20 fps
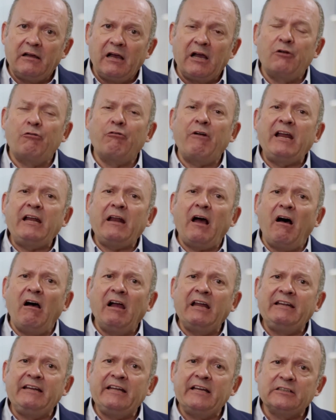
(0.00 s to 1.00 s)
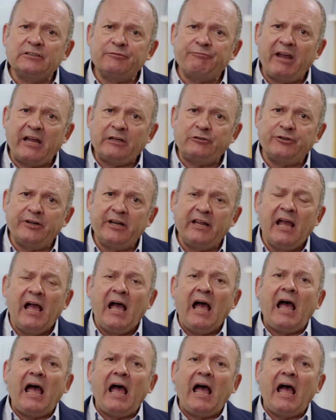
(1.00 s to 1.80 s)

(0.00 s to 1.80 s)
a great ideas factory,